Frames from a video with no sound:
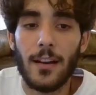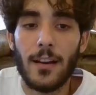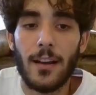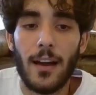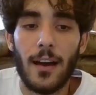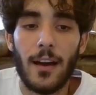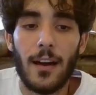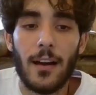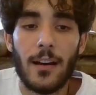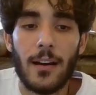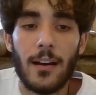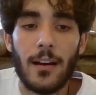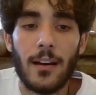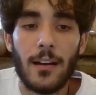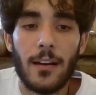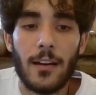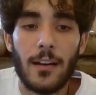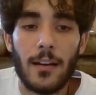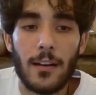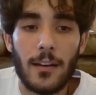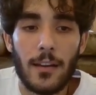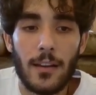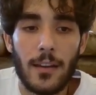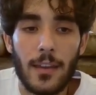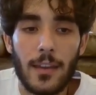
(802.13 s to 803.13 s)

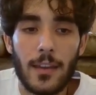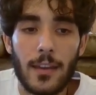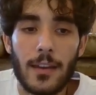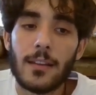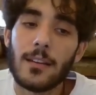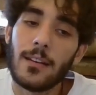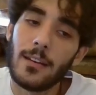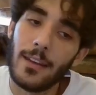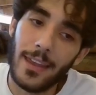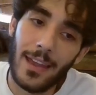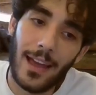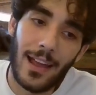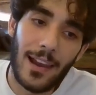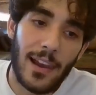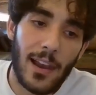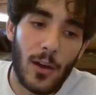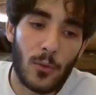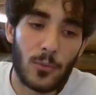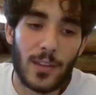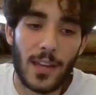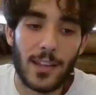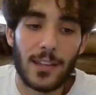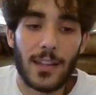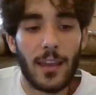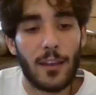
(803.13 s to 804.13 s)
here he
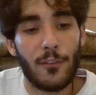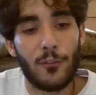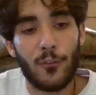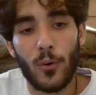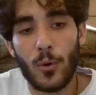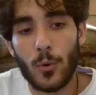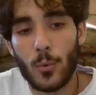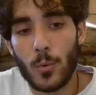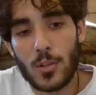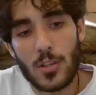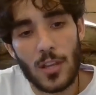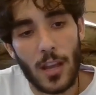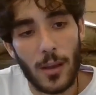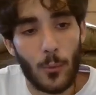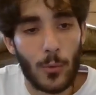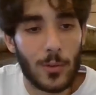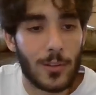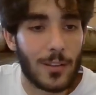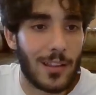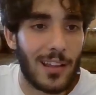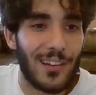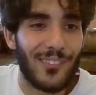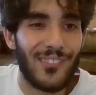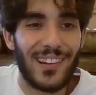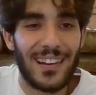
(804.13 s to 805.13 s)
allowed knight a4, which I
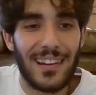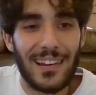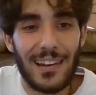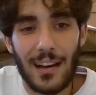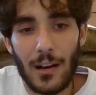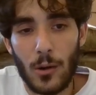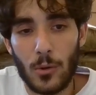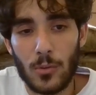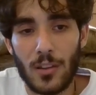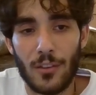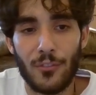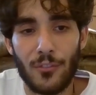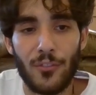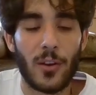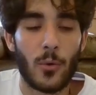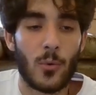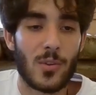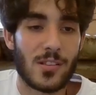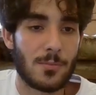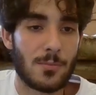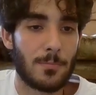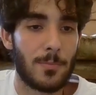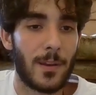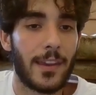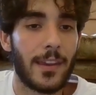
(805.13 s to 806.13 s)
wouldn't have allowed if I
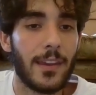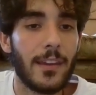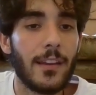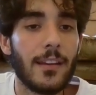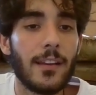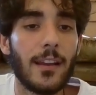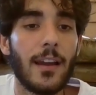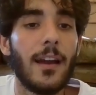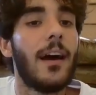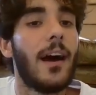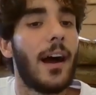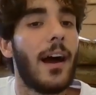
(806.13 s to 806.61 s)
was playing.